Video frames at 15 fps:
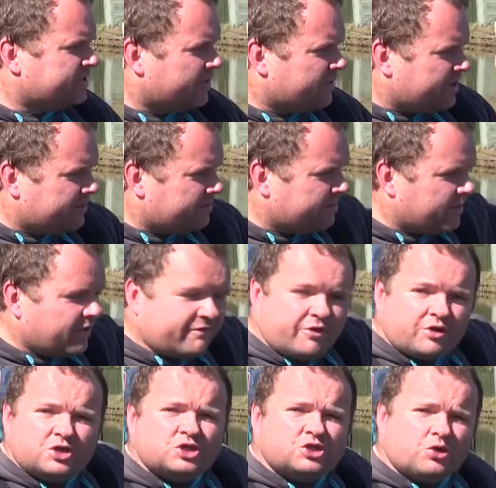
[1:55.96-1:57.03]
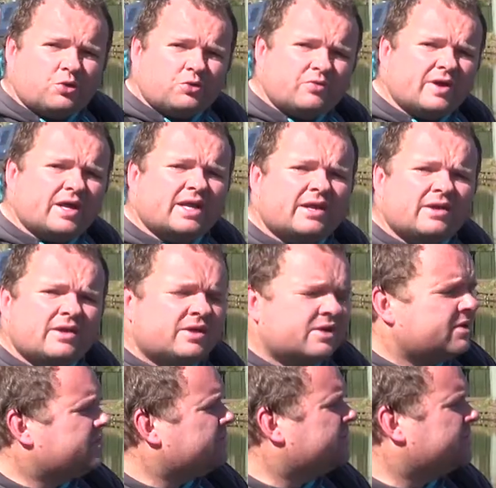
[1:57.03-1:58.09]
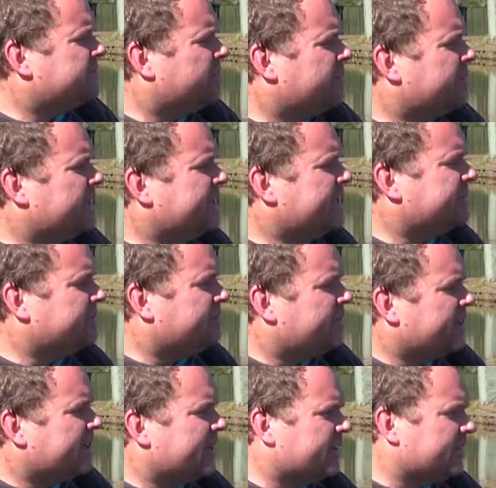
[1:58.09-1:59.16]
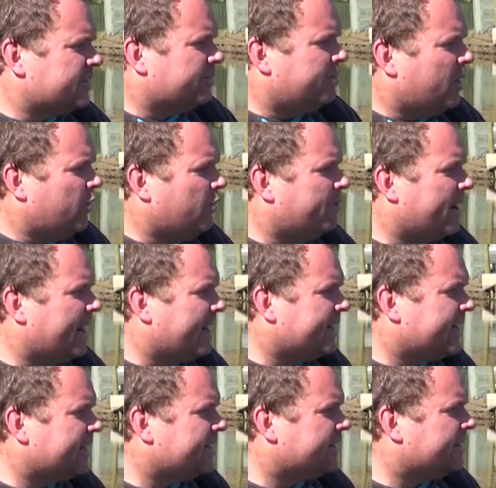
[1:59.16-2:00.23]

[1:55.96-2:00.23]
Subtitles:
only a very short rig, so we need to bring the pole back